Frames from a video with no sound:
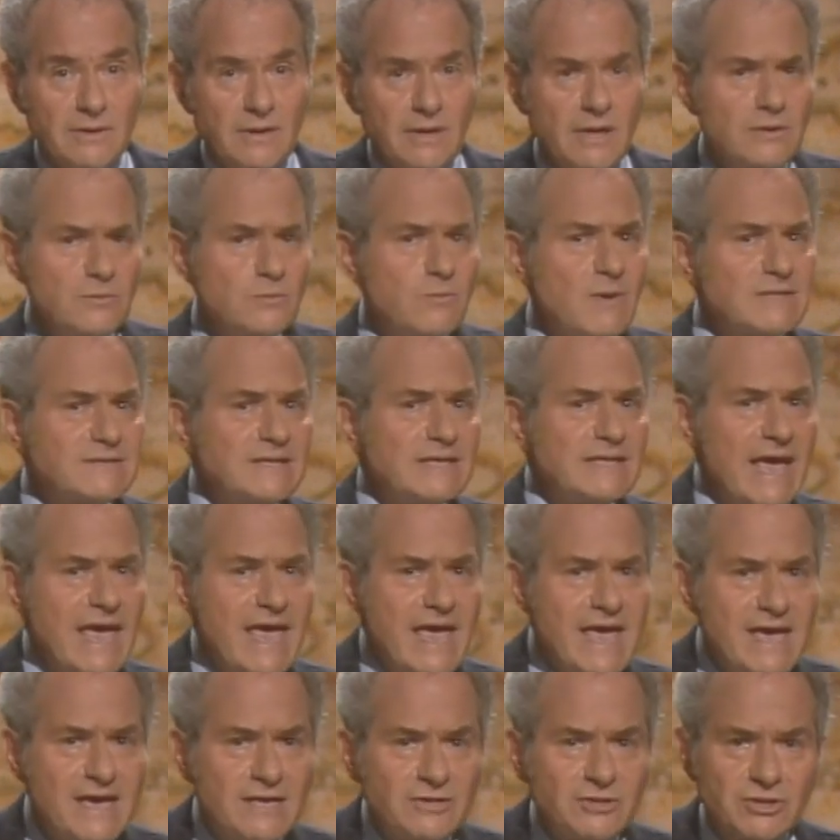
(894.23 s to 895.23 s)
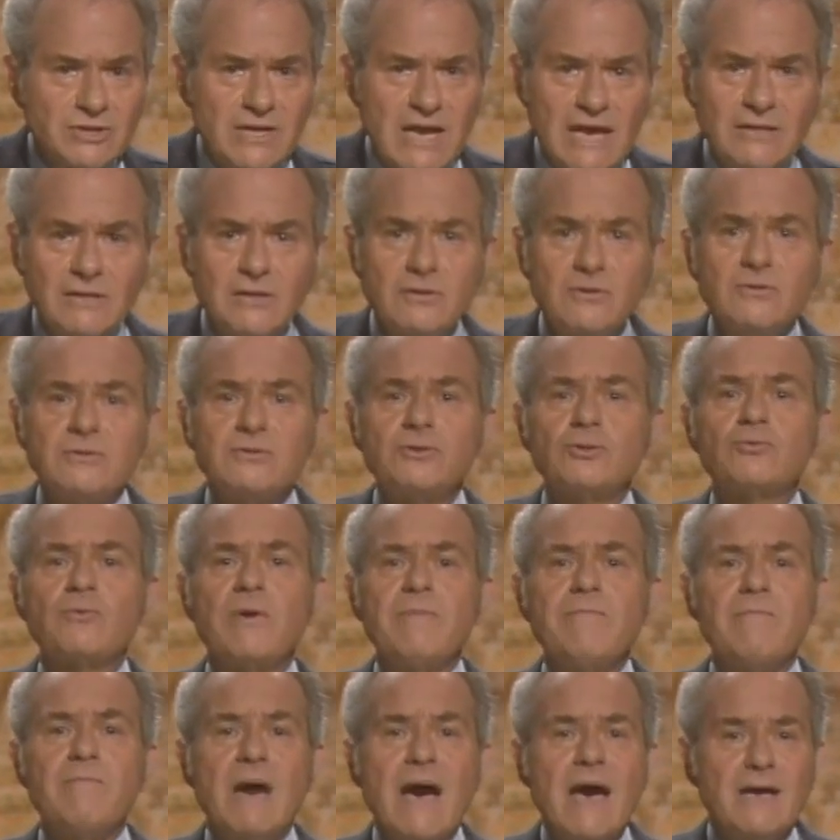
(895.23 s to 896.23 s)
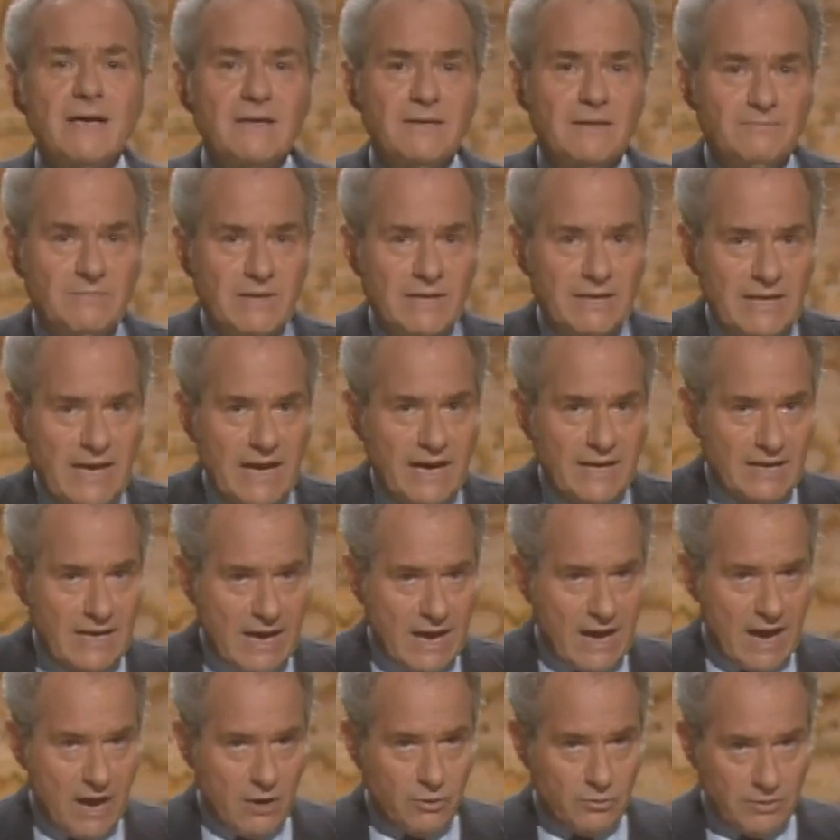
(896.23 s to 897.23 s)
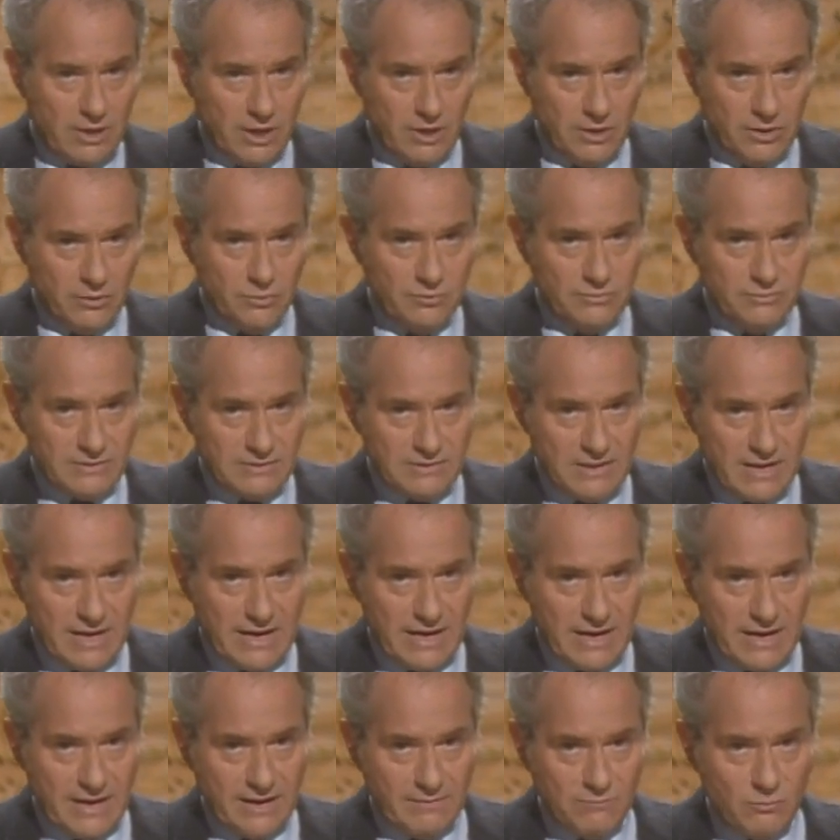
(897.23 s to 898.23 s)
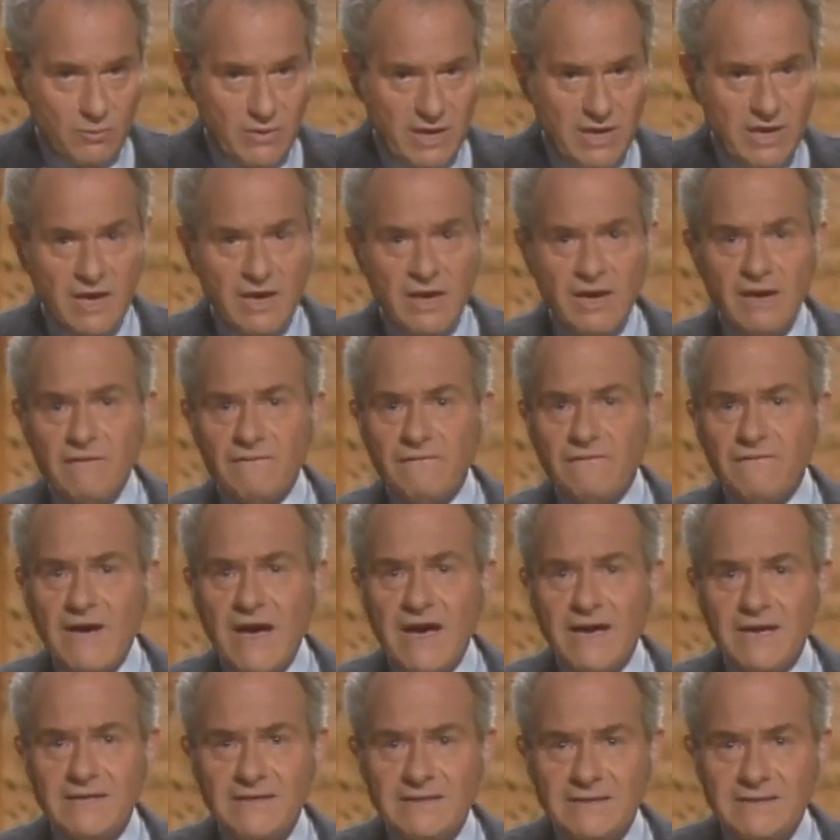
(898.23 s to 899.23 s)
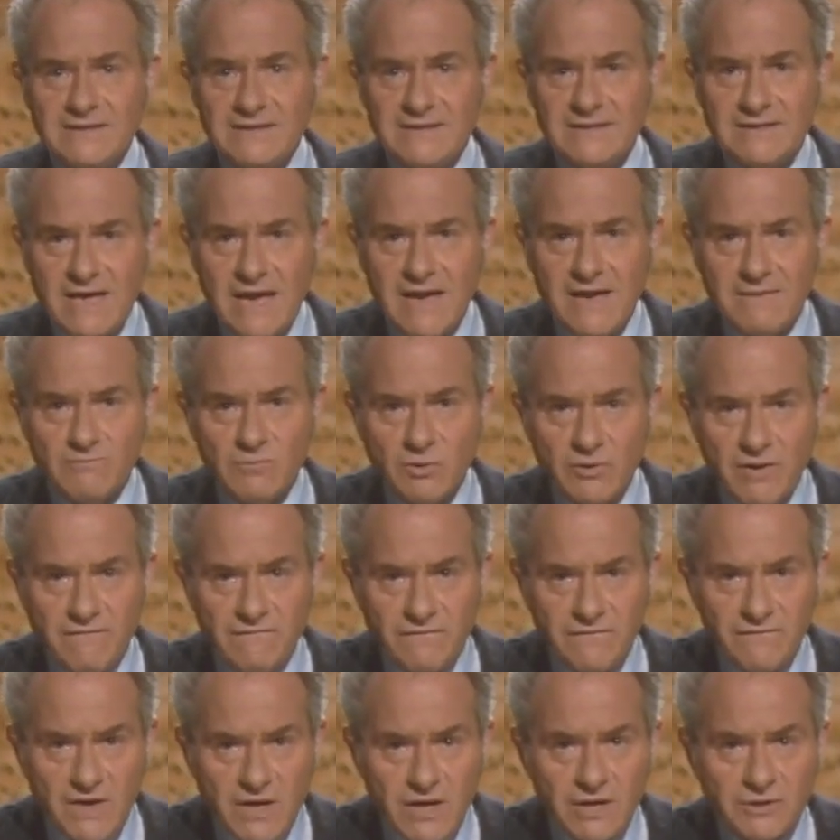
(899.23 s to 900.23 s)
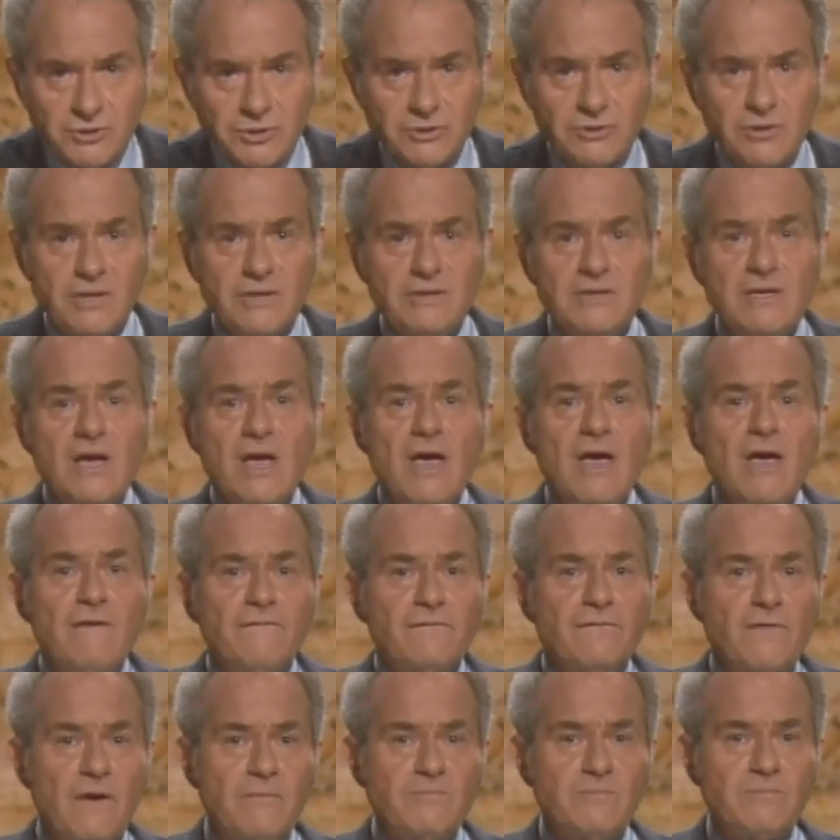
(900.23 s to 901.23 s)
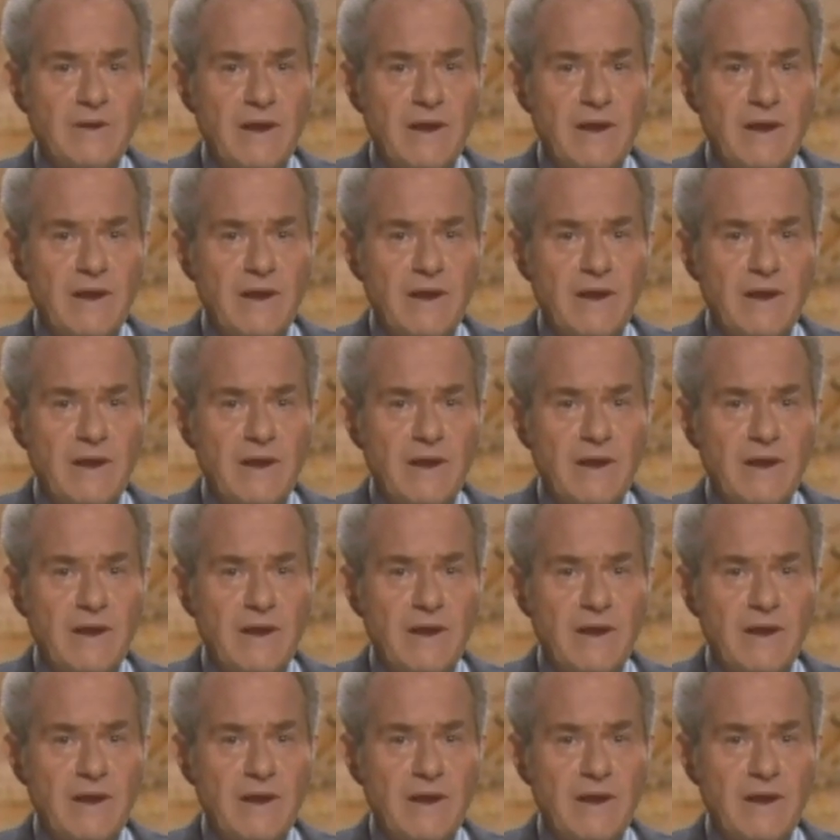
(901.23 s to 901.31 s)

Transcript: It was an age that looks remarkably like our own time. We find the same reversion from